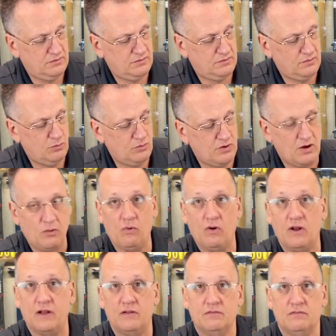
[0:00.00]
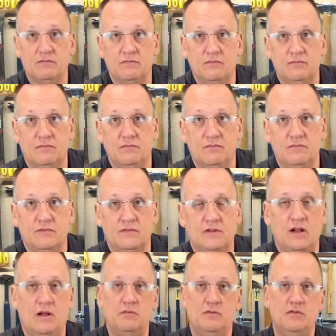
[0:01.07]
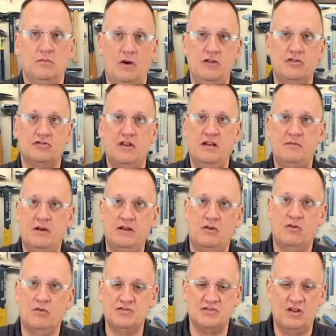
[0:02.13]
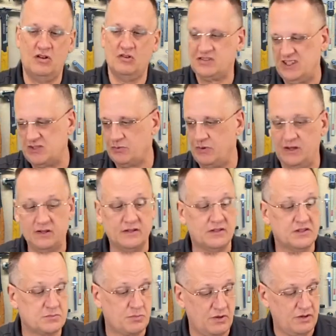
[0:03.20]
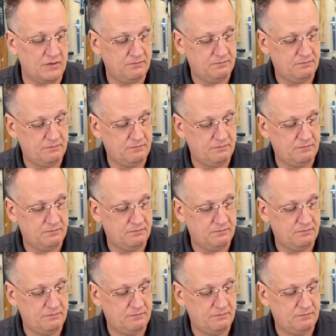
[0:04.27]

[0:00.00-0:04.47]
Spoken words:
to where I want it. I usually have mine horizontal because that's the way I like to spray.